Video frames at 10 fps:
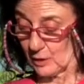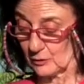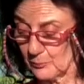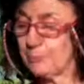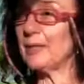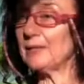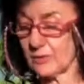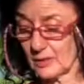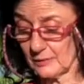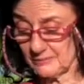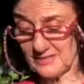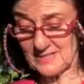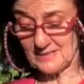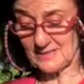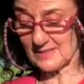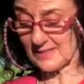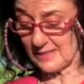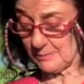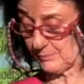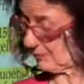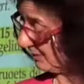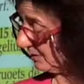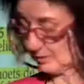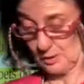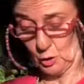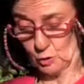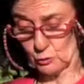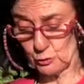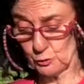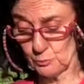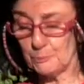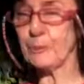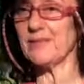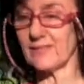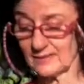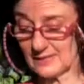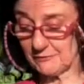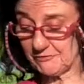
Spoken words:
The printer convinced him to print it in